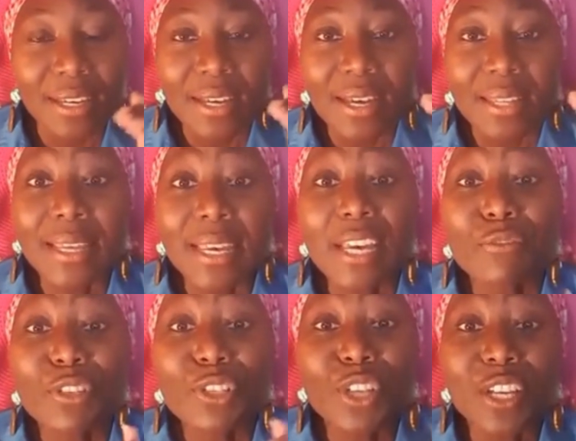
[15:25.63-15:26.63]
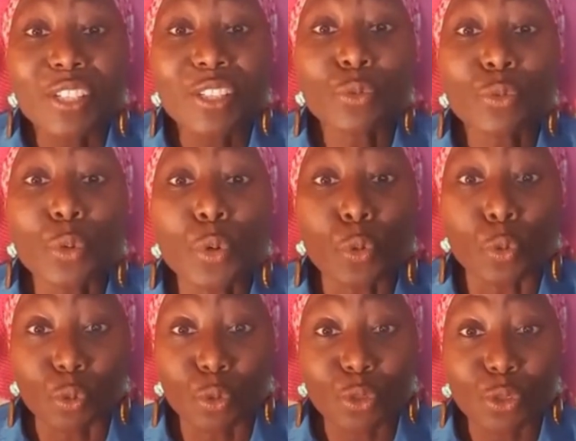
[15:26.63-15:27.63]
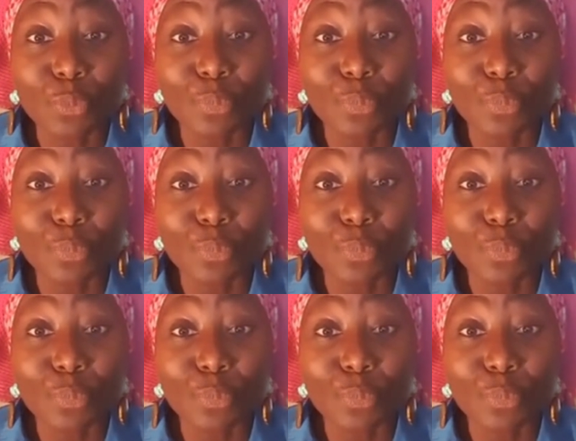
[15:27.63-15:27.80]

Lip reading: They even changed the rules